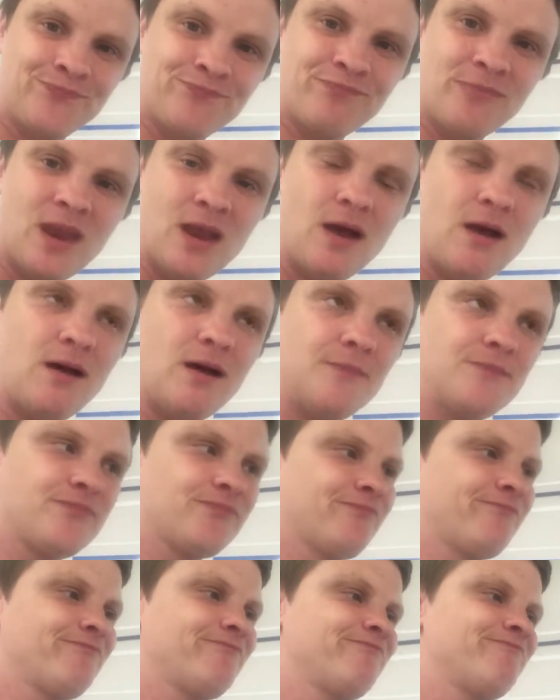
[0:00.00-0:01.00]

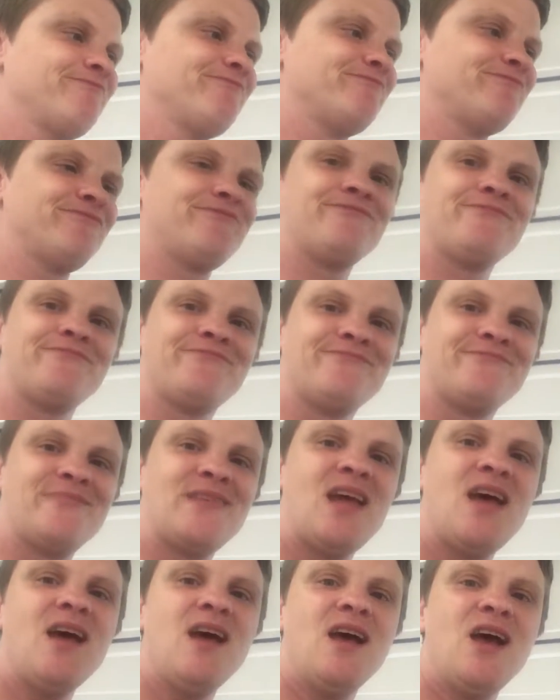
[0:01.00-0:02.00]

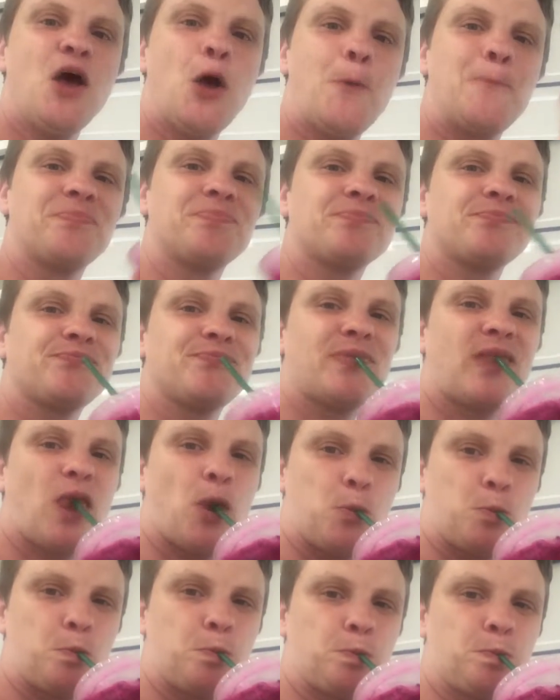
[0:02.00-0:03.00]

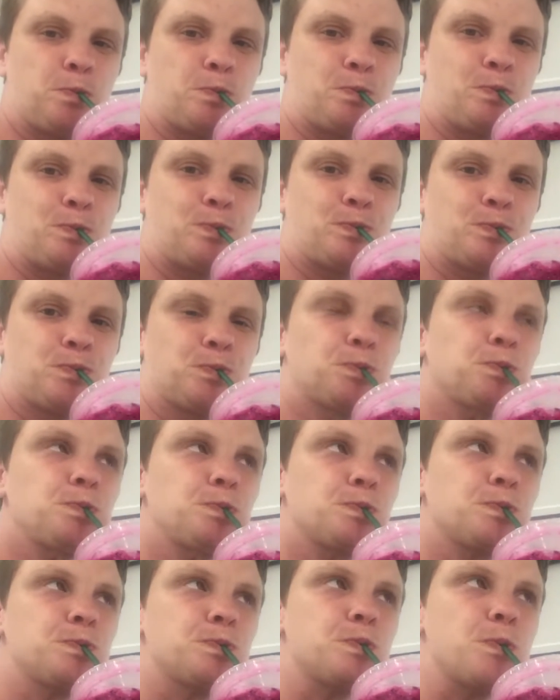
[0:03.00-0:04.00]

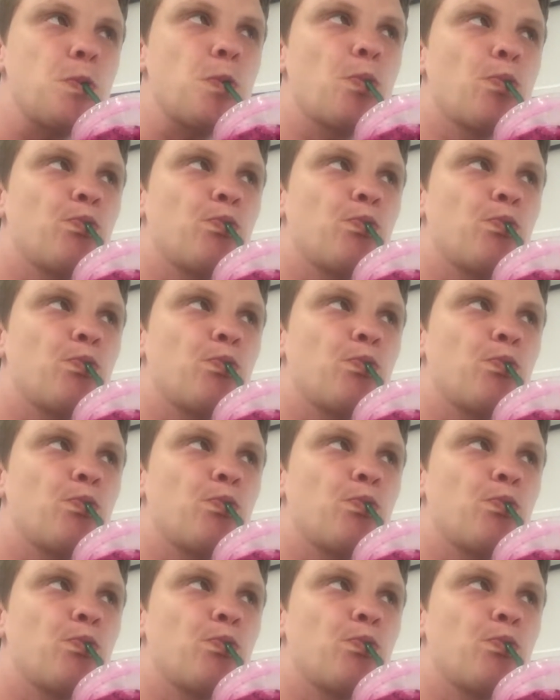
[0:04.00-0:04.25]
Nobody speaks.